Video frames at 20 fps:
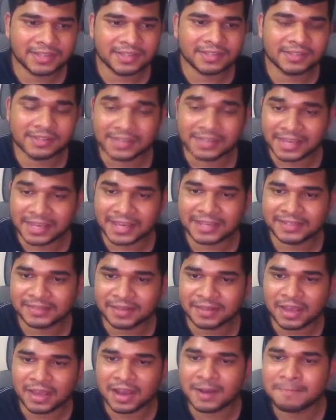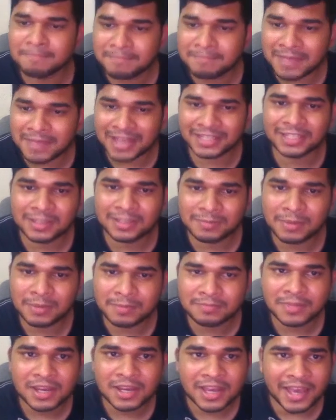gain
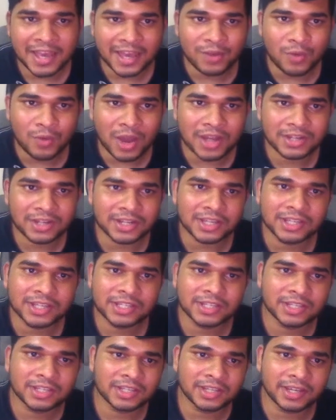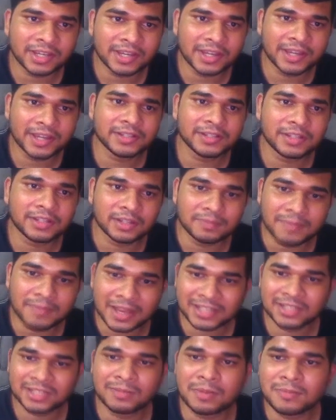maximum advantage and
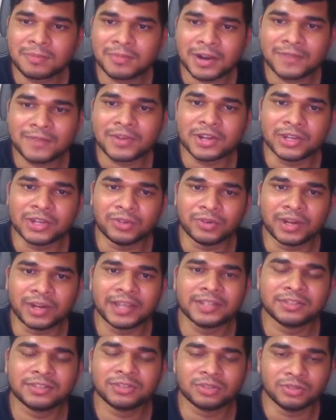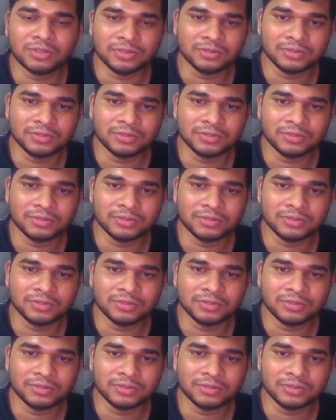maximum revenue, right? So